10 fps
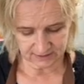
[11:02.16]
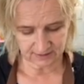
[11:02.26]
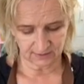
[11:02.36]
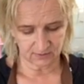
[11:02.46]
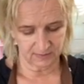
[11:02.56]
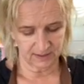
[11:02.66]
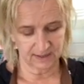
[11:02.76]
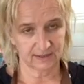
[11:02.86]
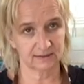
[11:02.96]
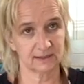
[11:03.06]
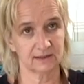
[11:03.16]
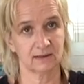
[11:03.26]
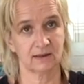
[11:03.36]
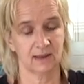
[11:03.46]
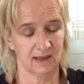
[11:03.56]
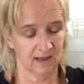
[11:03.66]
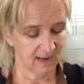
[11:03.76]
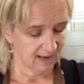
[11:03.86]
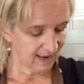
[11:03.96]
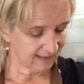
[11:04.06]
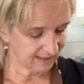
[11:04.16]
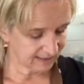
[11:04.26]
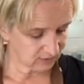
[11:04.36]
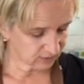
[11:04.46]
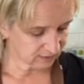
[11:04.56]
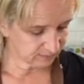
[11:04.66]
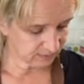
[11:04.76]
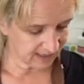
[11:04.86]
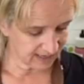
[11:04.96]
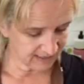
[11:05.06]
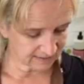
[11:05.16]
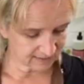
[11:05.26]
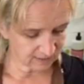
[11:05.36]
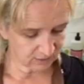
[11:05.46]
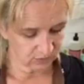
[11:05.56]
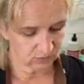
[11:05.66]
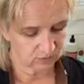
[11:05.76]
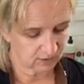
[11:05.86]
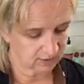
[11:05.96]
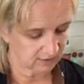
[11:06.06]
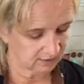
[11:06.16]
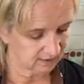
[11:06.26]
a little bit, and then you can place your